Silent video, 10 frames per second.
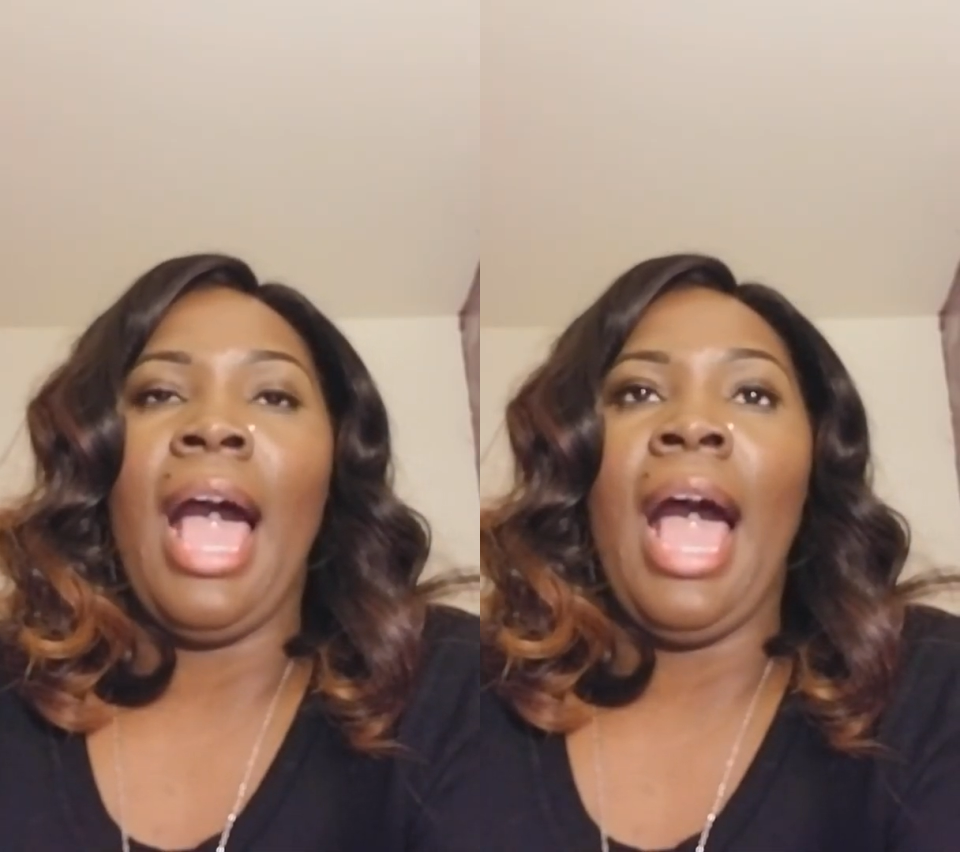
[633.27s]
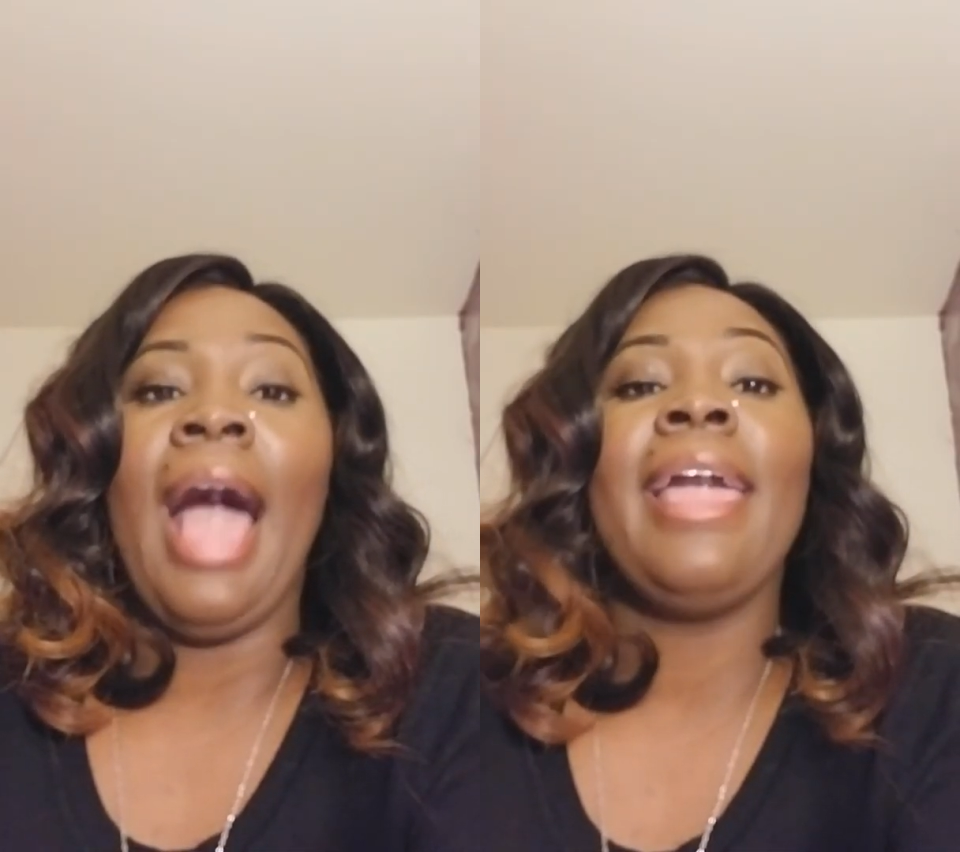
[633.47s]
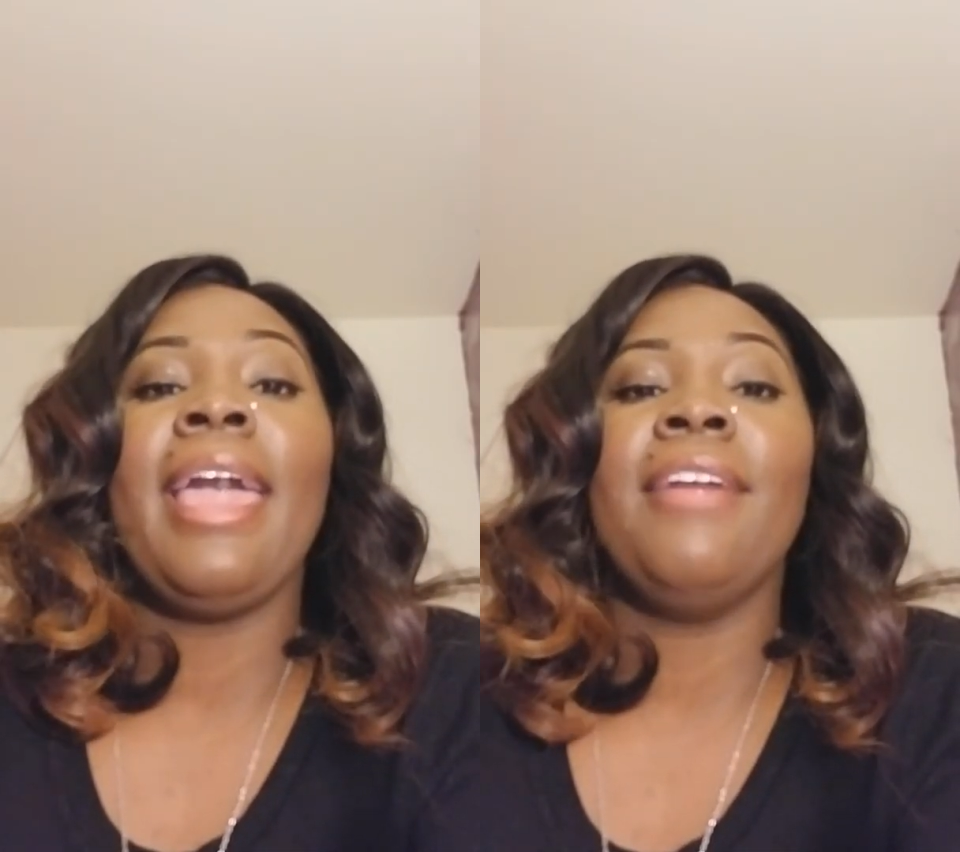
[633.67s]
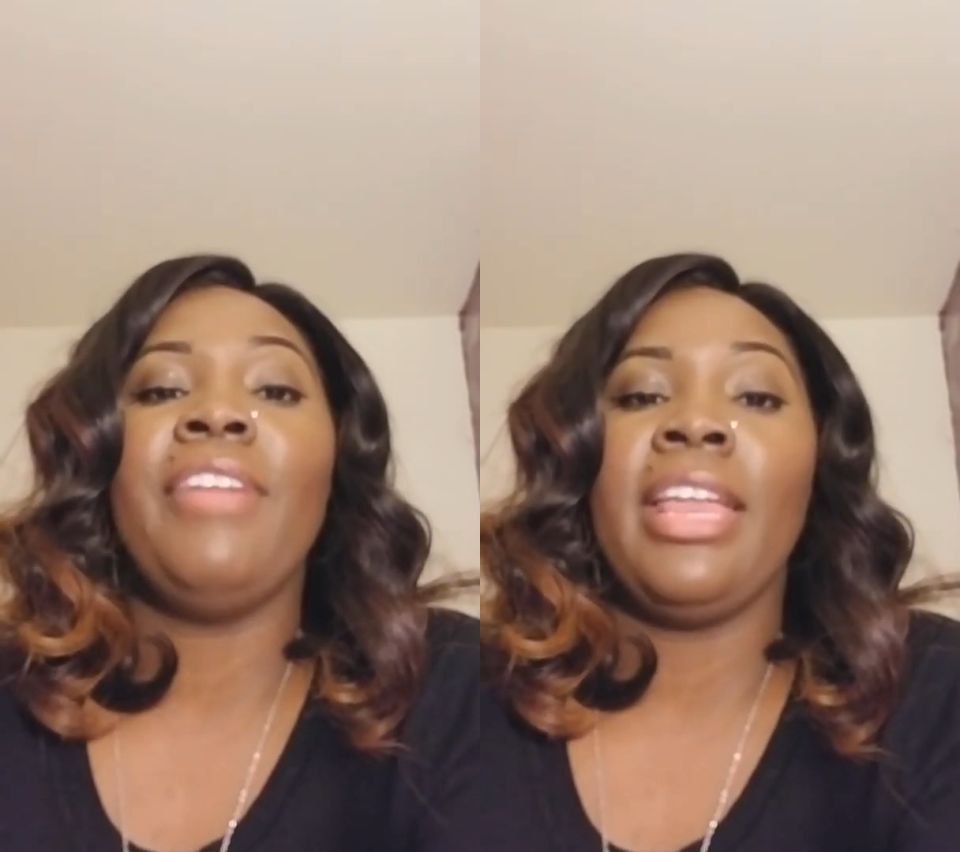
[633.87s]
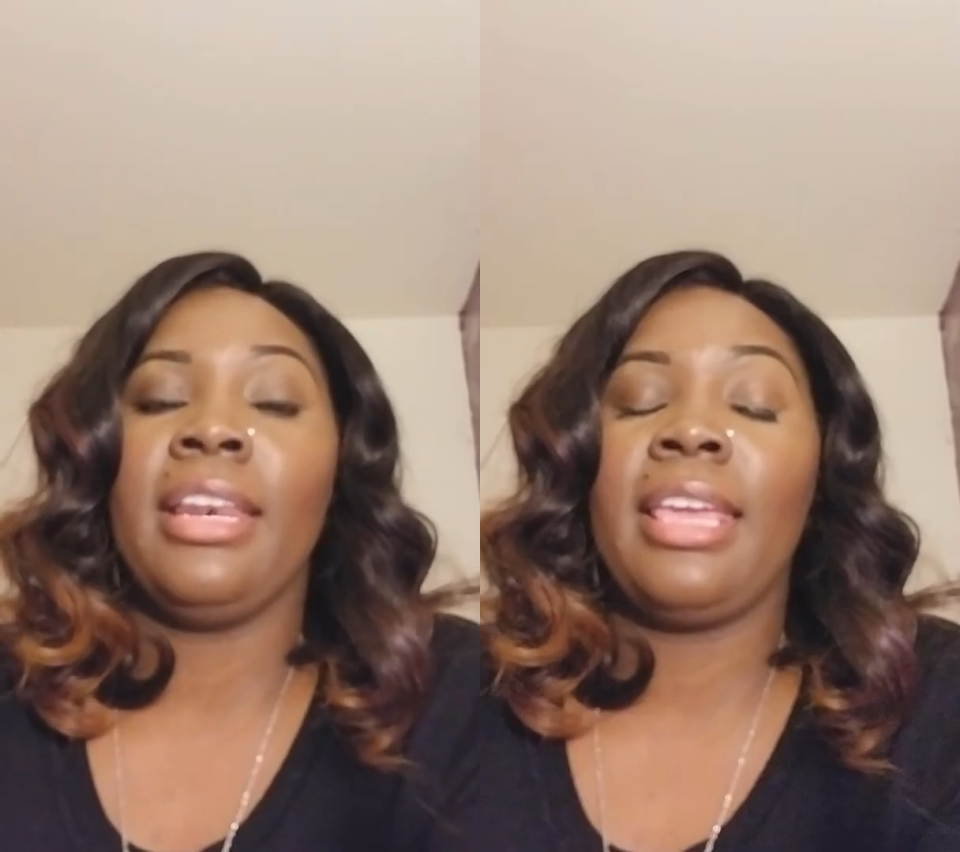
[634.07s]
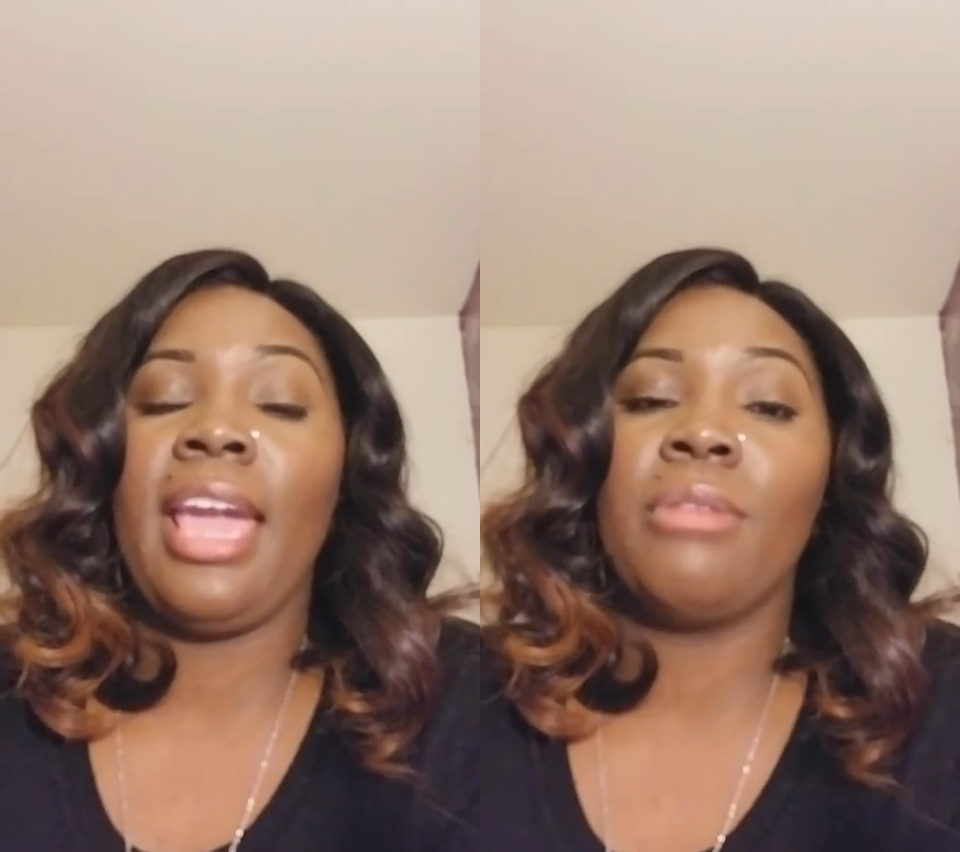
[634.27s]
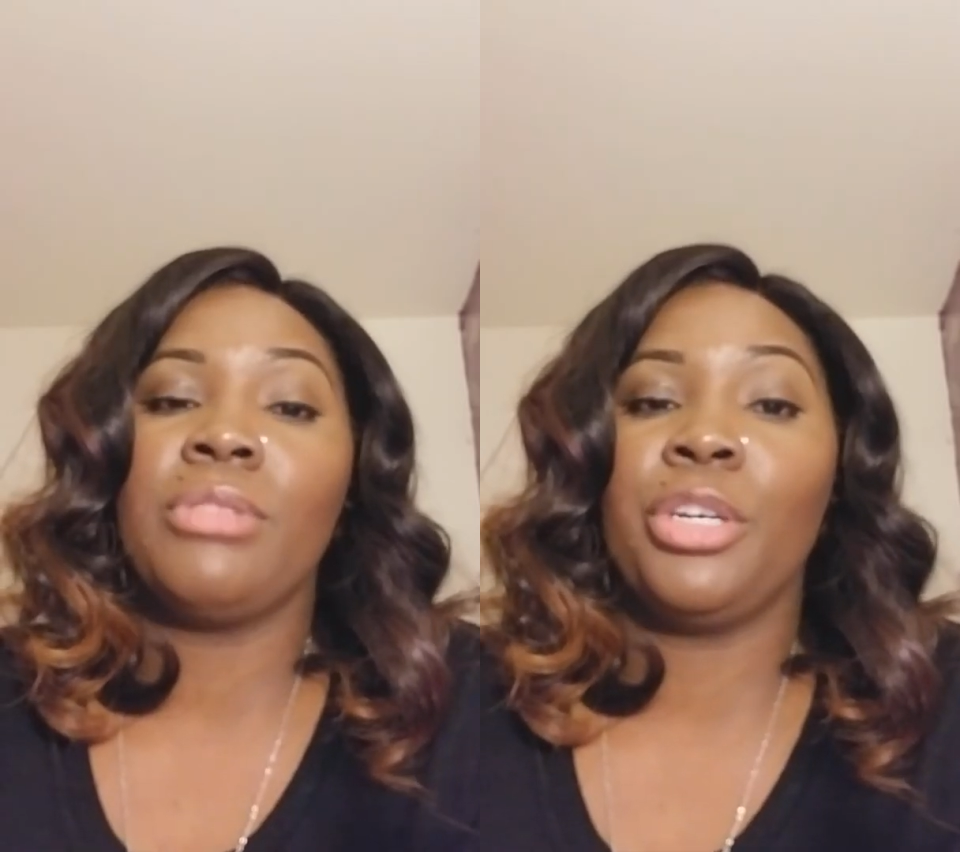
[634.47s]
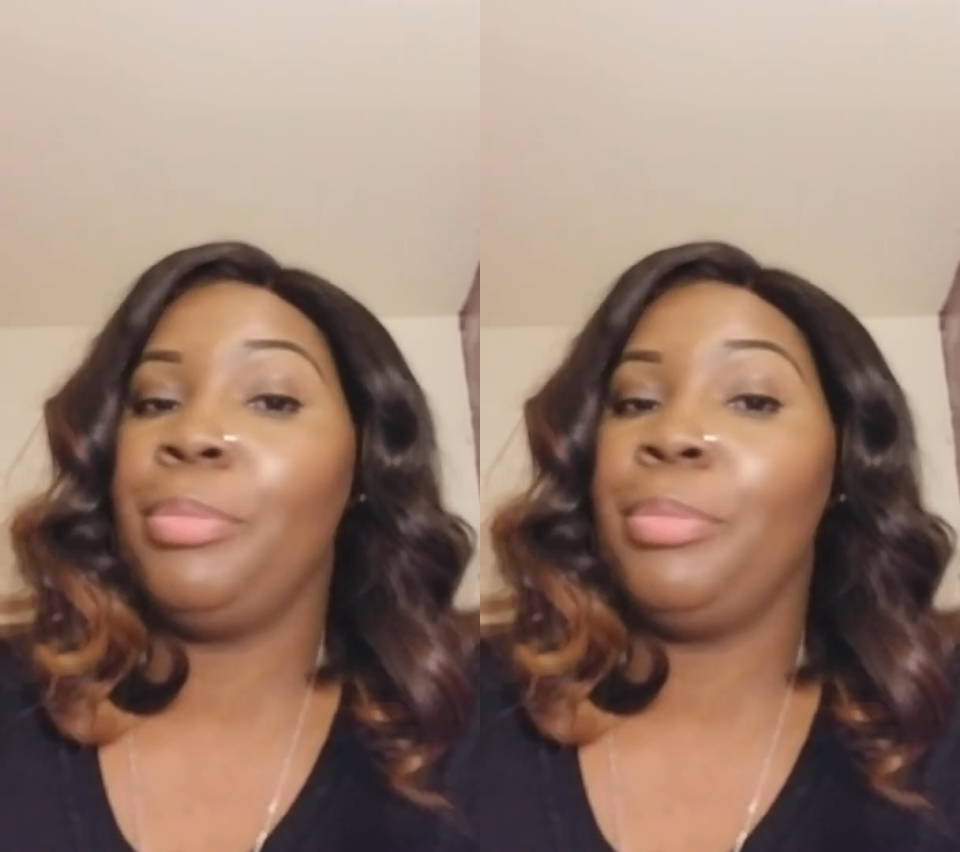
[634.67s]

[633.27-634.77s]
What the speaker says: I have encountered